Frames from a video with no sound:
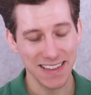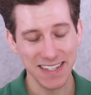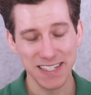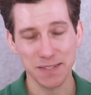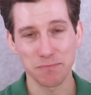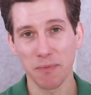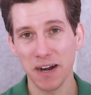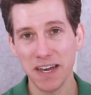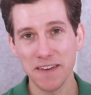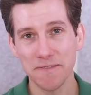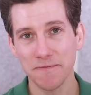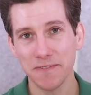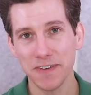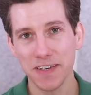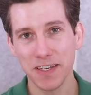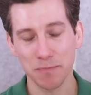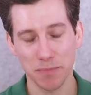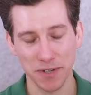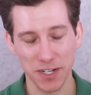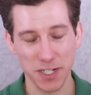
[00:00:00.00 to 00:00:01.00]
This might
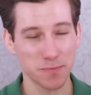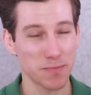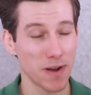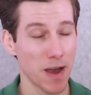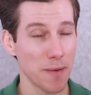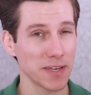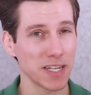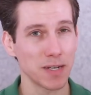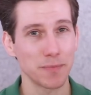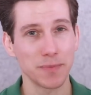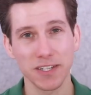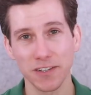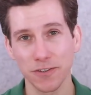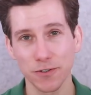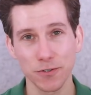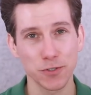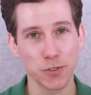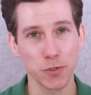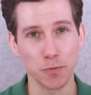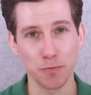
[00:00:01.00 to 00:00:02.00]
fit, but it's probably gonna be a
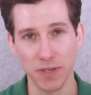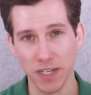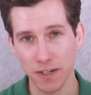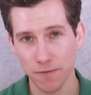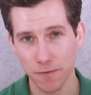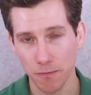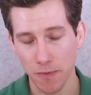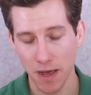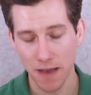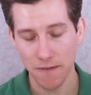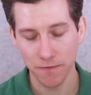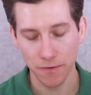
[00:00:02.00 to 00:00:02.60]
little too big for my